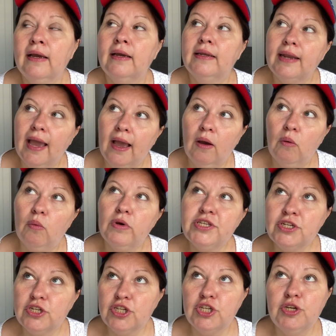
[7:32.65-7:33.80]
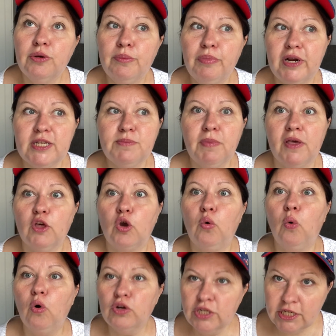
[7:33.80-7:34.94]
Now, wasn't too impressed by the
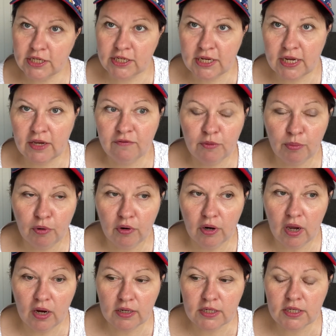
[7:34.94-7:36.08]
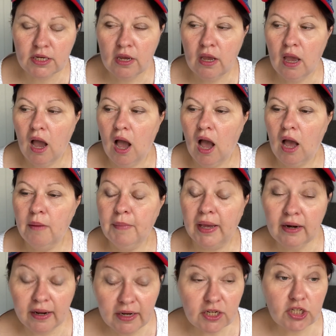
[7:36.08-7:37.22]
quantity of the product, um, and
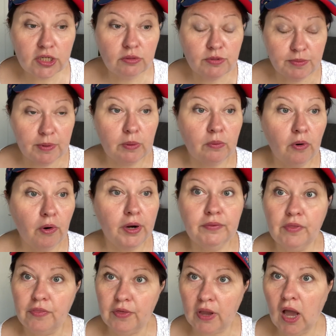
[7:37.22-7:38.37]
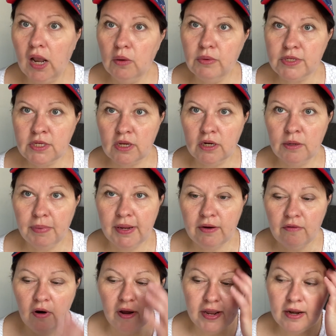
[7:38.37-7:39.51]
I actually was a bit worried that the colour wasn't going to be
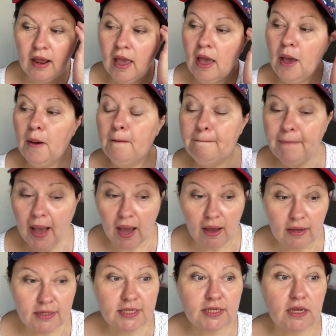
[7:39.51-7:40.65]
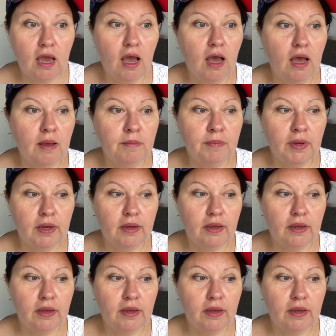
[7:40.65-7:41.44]
right, but um,